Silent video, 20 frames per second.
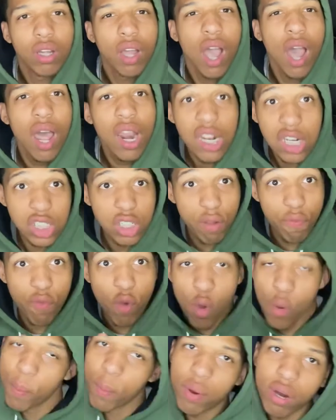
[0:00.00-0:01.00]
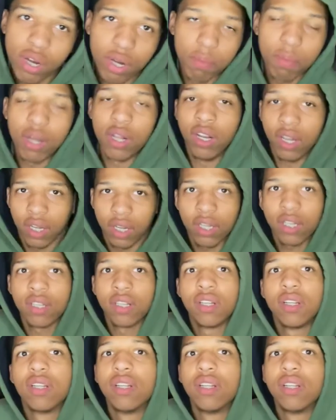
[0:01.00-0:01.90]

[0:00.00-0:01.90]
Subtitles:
How did your phone break, my nigga?